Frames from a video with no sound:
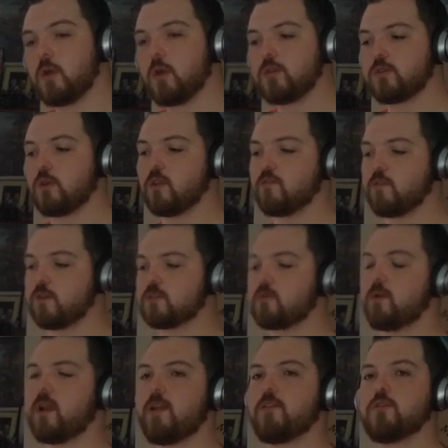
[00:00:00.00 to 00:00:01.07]
So the first
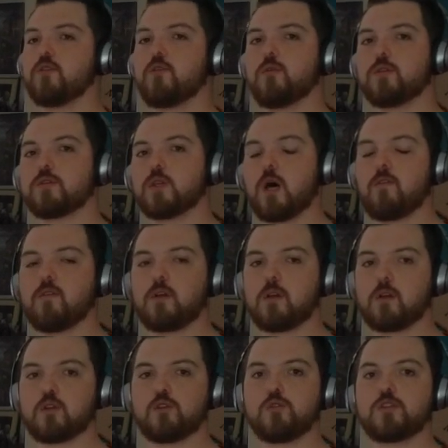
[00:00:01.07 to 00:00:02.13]
one had to do with
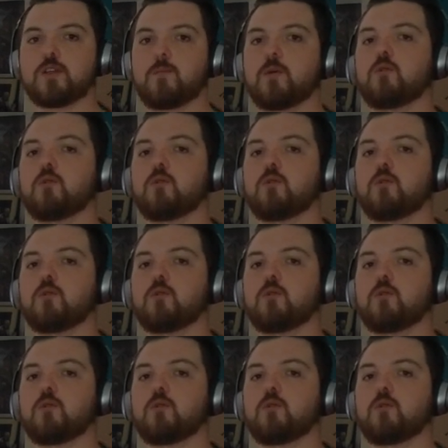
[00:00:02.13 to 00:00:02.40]
solving two-step